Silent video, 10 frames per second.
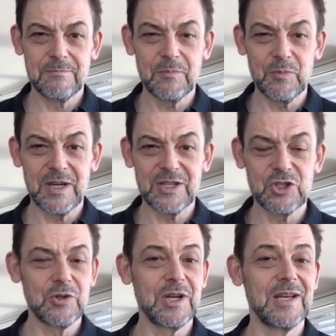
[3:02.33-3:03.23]
We
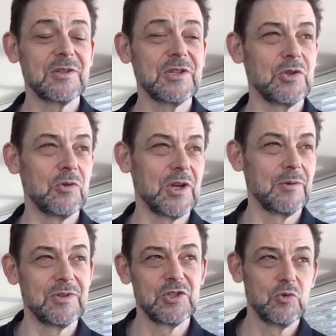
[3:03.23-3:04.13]
initialize a new
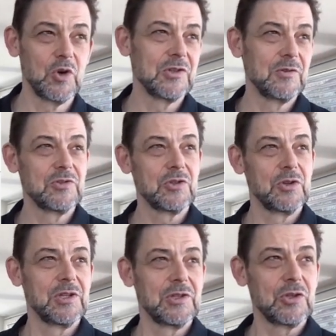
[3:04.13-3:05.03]
empty quantum
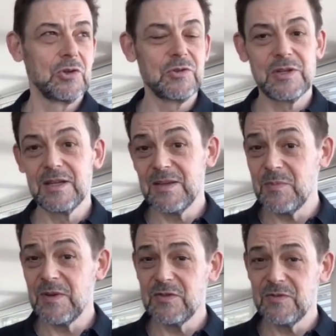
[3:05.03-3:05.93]
circuit QC
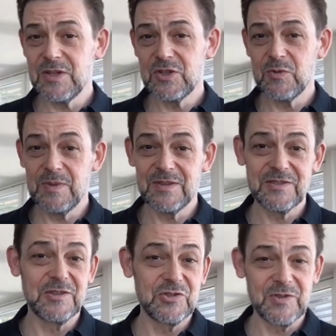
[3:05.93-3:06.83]
with 3 qubits
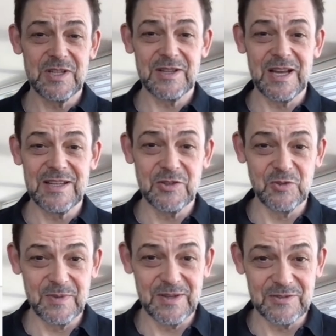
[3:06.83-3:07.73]
and 3 classical
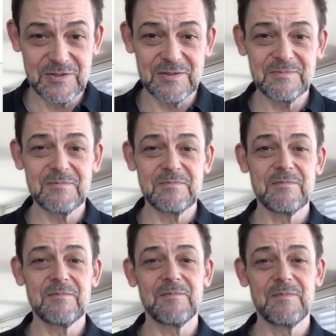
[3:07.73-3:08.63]
bits.
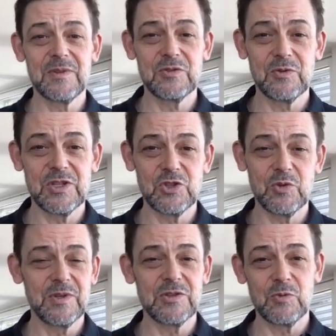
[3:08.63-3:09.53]
The 3
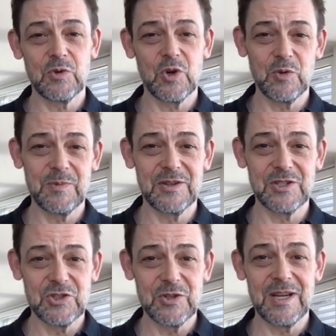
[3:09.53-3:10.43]
qubits will all be
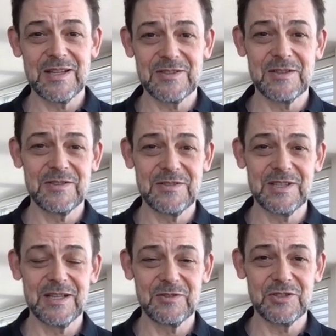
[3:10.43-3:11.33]
initialized in the
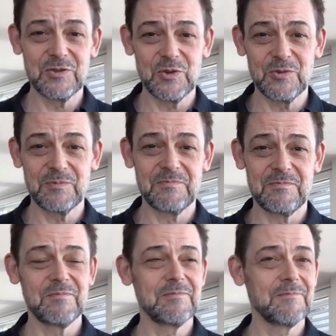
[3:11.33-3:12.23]
state 0.
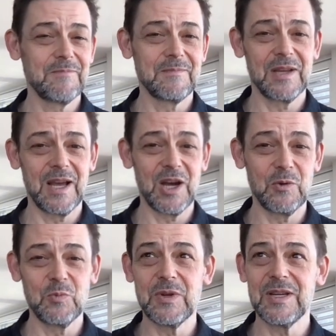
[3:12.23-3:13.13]
Now
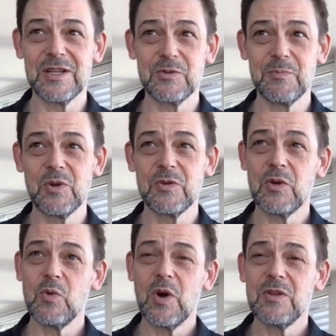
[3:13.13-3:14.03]
we need to build the
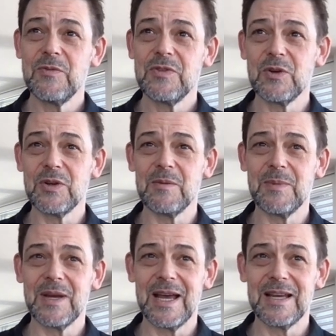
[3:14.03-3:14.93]
quantum circuit
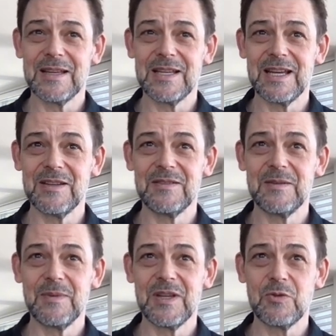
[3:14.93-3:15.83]
by adding gates and
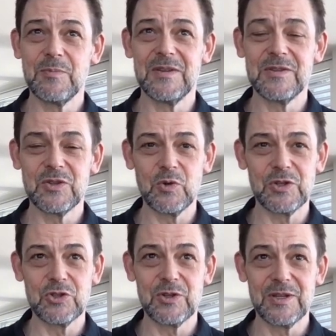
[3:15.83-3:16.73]
measurements
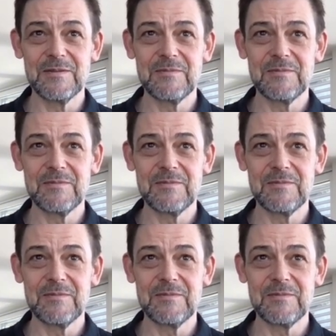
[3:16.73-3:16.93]
sequentially.